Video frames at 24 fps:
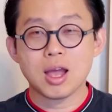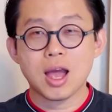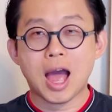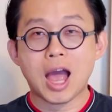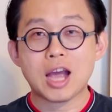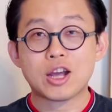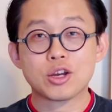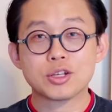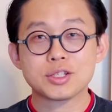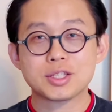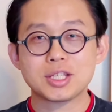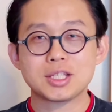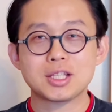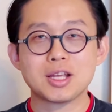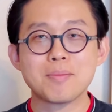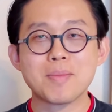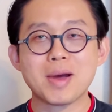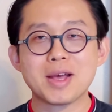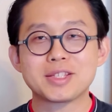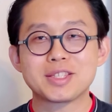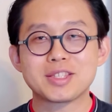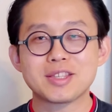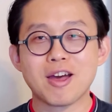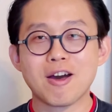I consider
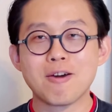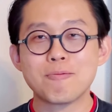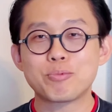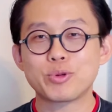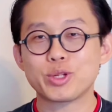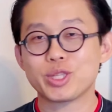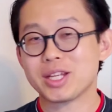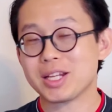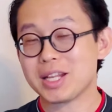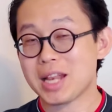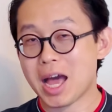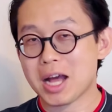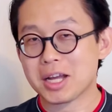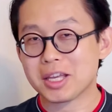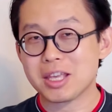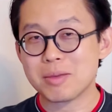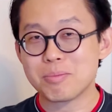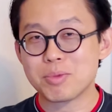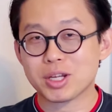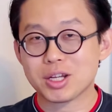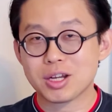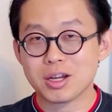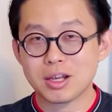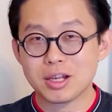myself pretty lucky
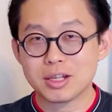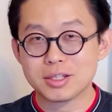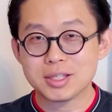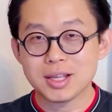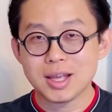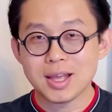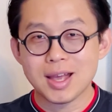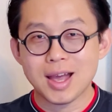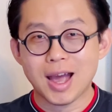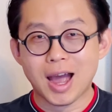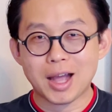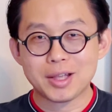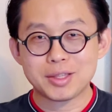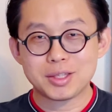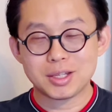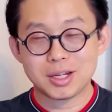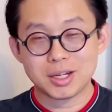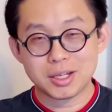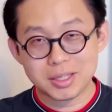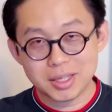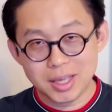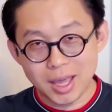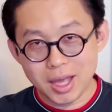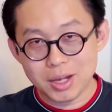because I
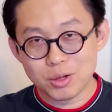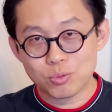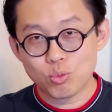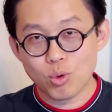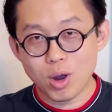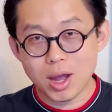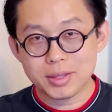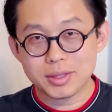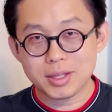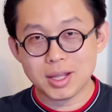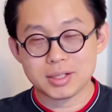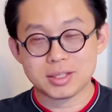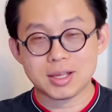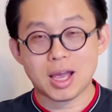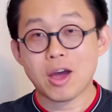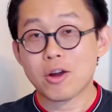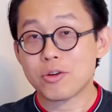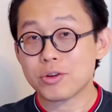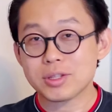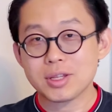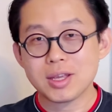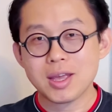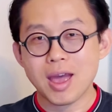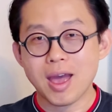didn't get one that I
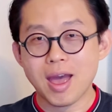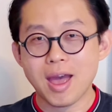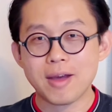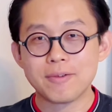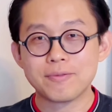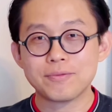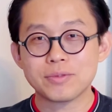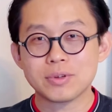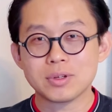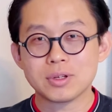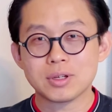already have,